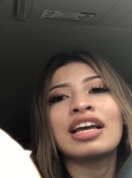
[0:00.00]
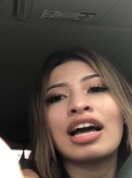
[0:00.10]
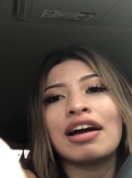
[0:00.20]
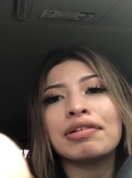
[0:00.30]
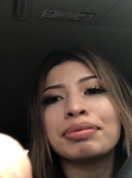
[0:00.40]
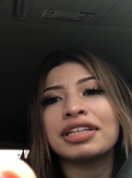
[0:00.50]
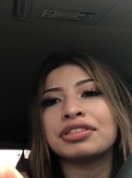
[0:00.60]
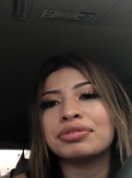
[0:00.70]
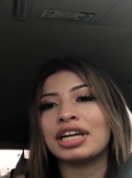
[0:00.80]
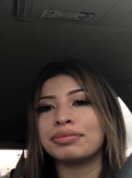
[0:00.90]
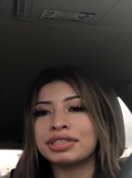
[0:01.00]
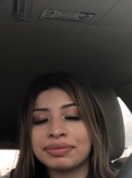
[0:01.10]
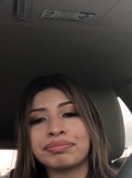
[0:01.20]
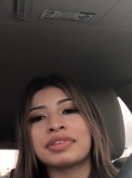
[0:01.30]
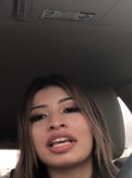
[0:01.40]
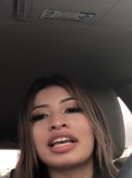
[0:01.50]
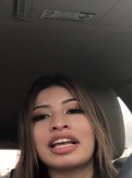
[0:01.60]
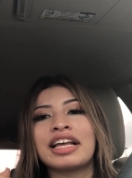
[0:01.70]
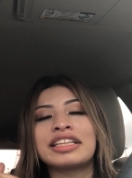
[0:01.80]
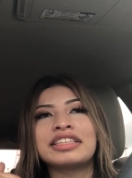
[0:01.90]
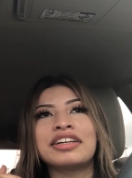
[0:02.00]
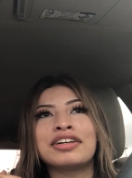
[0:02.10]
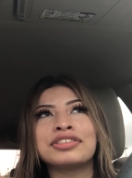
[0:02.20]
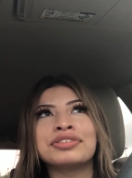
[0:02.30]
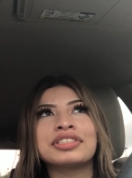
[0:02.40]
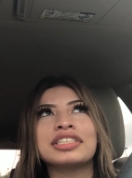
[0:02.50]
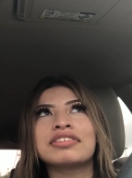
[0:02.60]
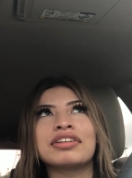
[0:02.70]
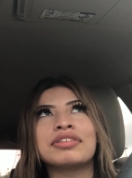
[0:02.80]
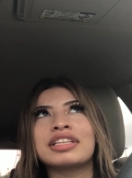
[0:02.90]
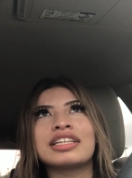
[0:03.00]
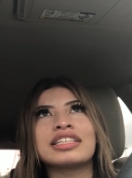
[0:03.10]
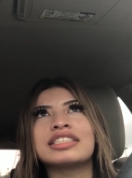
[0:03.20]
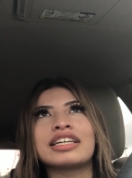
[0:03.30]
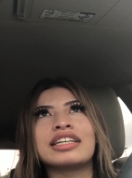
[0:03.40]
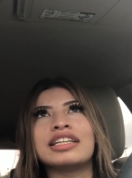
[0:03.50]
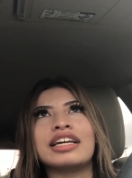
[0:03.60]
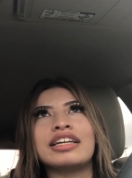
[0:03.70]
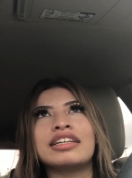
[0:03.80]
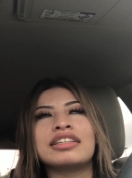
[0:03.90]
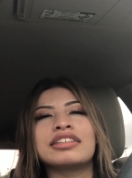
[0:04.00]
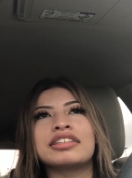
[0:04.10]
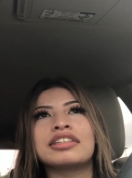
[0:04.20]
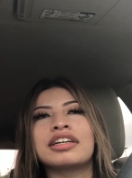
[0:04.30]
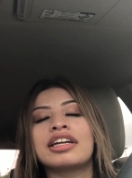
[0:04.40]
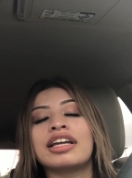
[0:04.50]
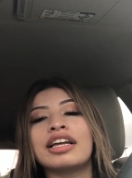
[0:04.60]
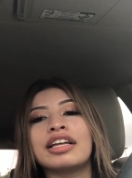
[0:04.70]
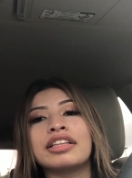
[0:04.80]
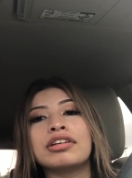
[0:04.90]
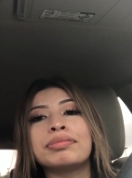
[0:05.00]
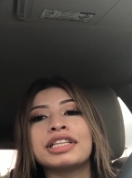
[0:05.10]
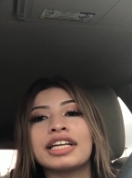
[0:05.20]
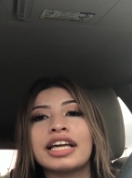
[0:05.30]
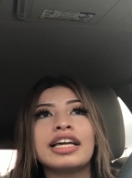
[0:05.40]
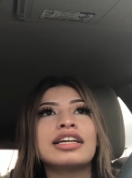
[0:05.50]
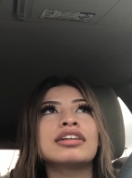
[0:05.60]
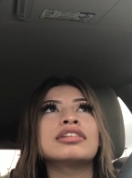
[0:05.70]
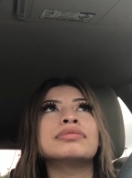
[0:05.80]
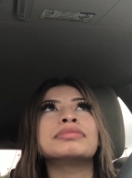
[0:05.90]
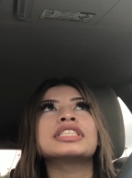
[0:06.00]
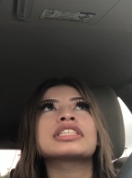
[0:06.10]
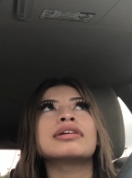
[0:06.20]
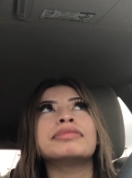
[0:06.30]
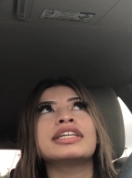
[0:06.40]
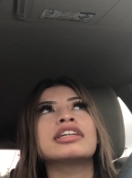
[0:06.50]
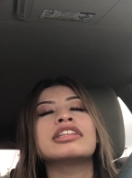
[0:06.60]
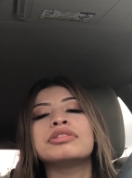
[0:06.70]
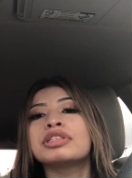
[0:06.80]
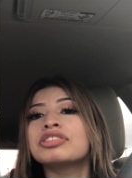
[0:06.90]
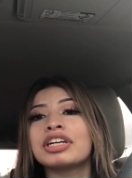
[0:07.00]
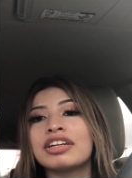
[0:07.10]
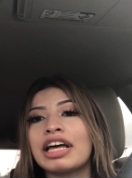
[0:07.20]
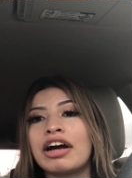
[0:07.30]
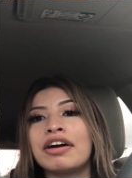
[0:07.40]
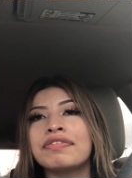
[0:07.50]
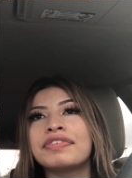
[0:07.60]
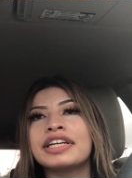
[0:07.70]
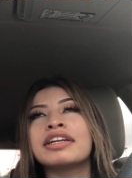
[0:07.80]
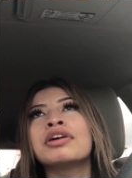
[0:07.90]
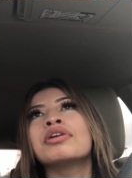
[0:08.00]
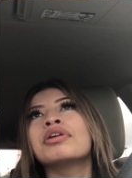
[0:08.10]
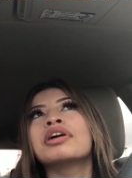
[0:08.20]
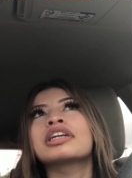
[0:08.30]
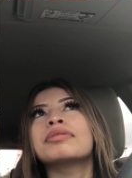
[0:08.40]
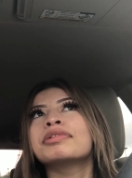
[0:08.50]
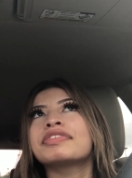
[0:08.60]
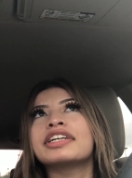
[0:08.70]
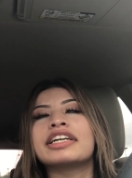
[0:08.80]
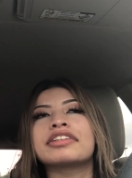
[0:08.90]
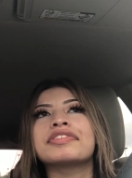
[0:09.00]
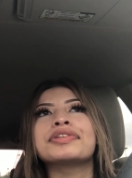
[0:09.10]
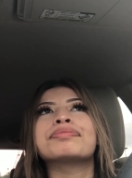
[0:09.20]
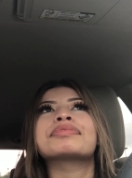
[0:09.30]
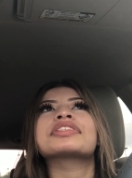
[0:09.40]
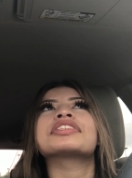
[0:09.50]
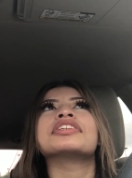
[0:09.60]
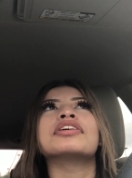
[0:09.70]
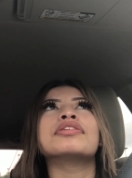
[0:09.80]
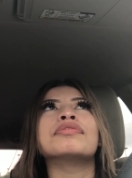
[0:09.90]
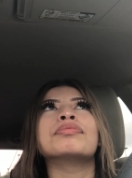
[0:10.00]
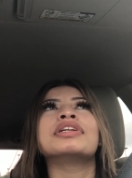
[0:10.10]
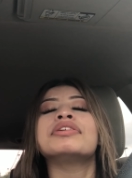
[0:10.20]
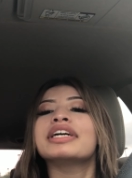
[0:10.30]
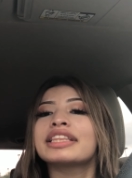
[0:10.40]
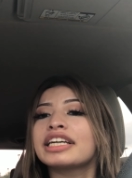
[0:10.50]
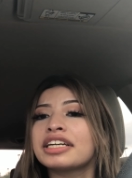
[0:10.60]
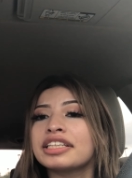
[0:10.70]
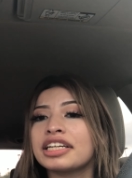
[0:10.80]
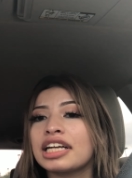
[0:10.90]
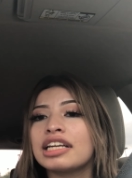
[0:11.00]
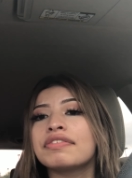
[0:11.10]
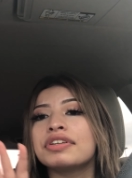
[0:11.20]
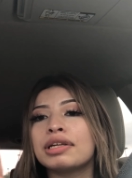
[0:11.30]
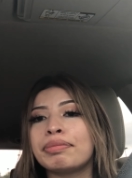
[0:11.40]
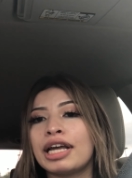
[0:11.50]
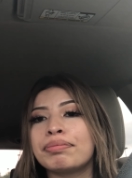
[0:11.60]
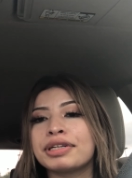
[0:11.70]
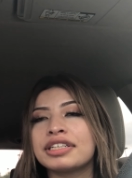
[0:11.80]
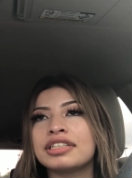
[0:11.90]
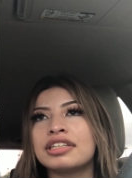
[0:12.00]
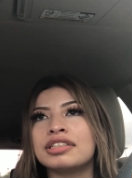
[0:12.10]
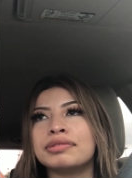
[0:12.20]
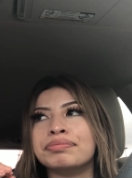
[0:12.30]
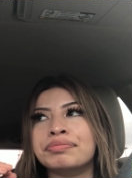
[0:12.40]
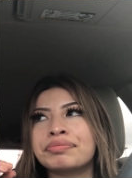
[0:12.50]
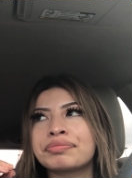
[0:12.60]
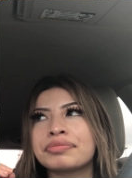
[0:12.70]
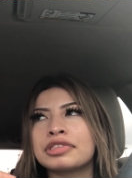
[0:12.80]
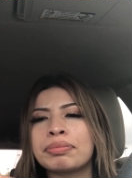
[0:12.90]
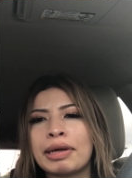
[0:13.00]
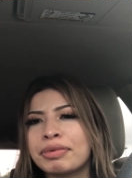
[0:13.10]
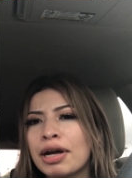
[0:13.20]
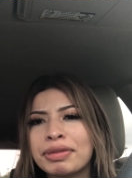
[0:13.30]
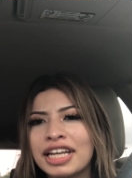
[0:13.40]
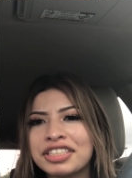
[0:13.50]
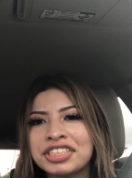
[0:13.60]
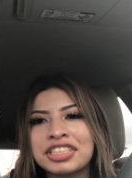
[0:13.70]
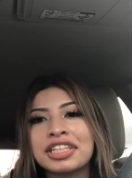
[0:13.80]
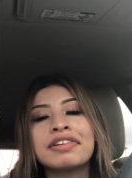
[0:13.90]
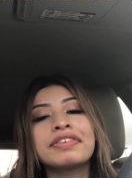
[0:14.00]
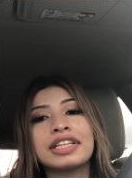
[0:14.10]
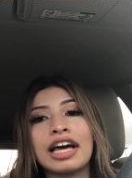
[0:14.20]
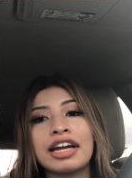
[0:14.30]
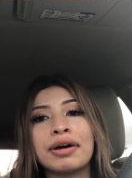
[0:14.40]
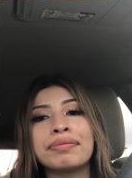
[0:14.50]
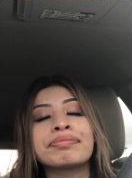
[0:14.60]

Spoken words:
I've applied 2 times. They'll usually call you on like the second day, and they'll be like, hey, just come in. You can try on the outfit. Come in for an interview. So when you get there, they're gonna give you the paper application. You're gonna fill that out.